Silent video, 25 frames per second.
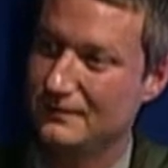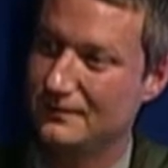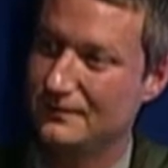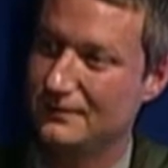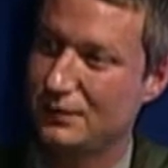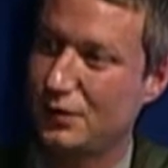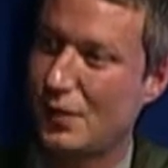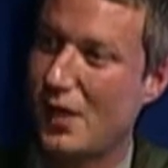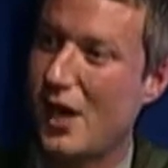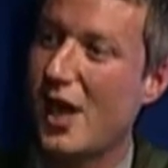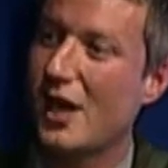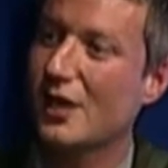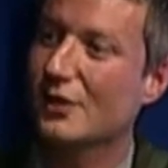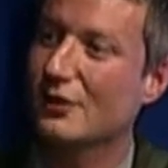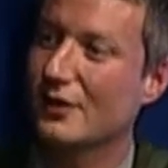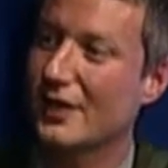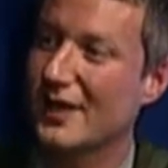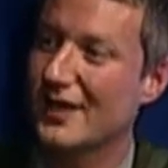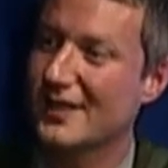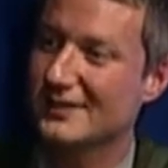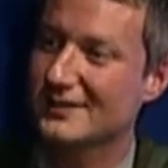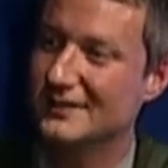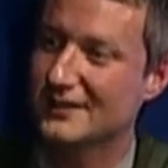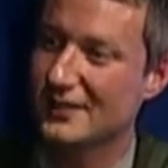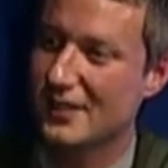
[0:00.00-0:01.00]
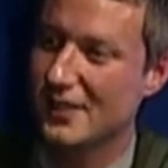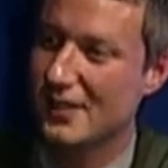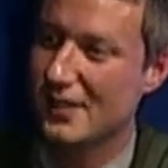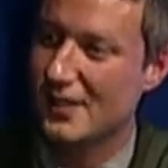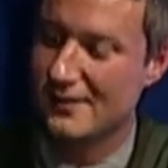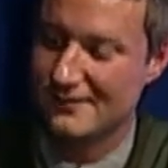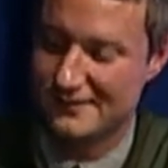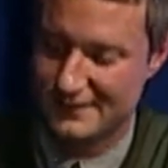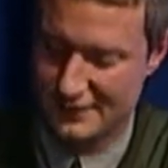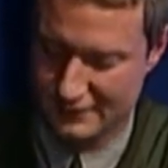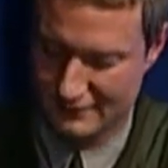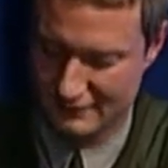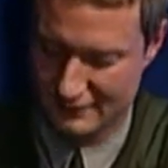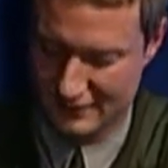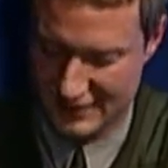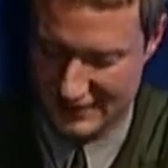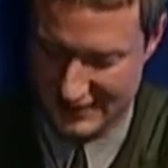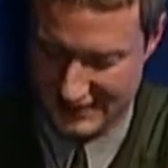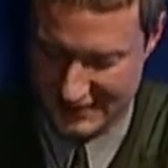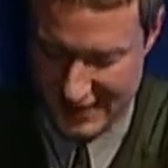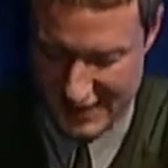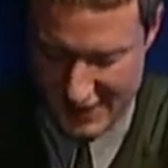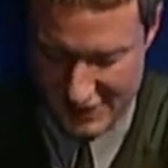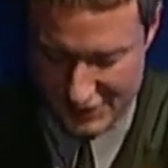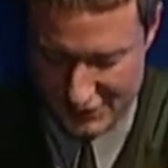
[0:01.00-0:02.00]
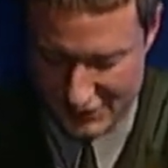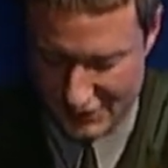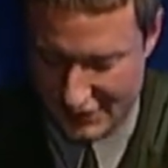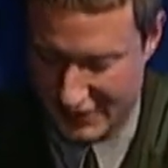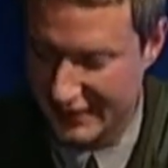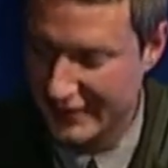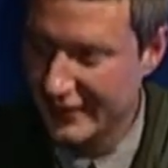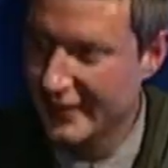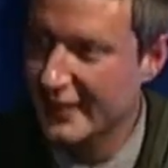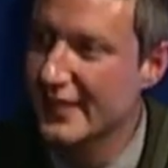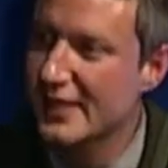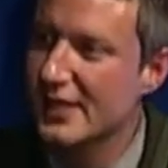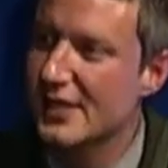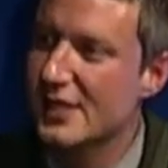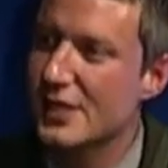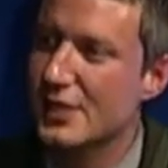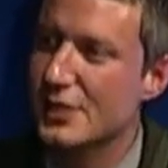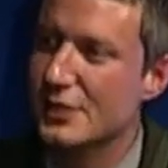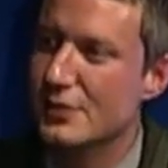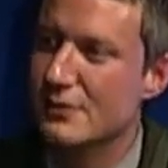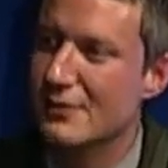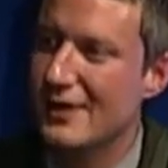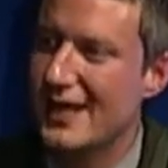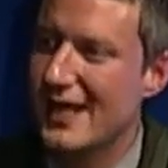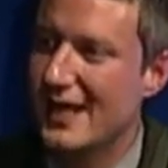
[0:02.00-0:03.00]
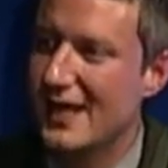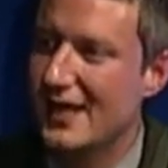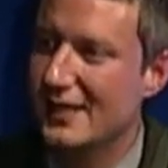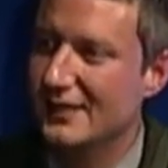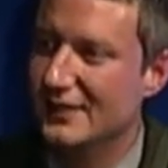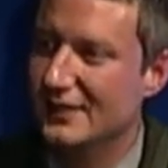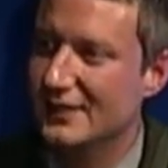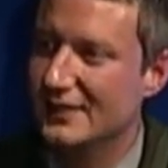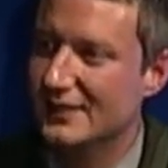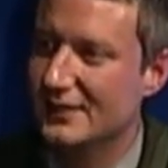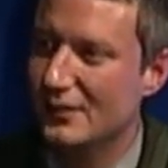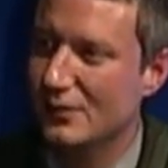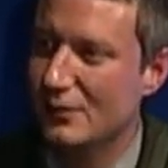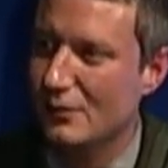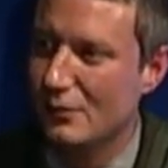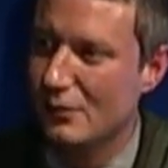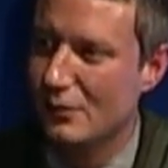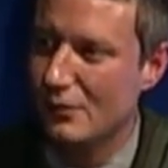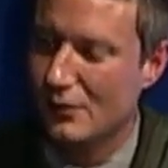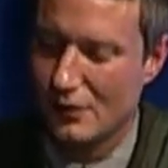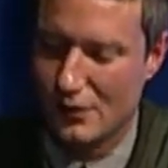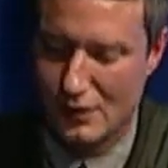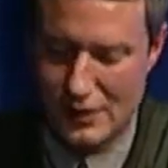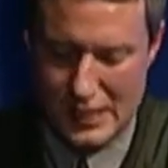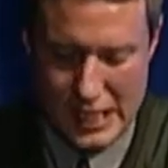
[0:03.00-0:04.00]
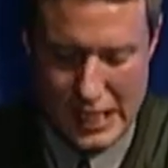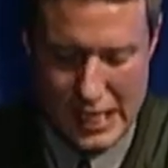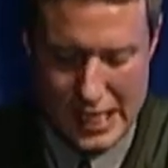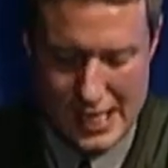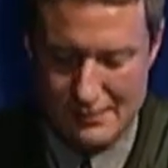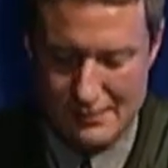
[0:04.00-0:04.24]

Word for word: progress of civilization, you had this whole high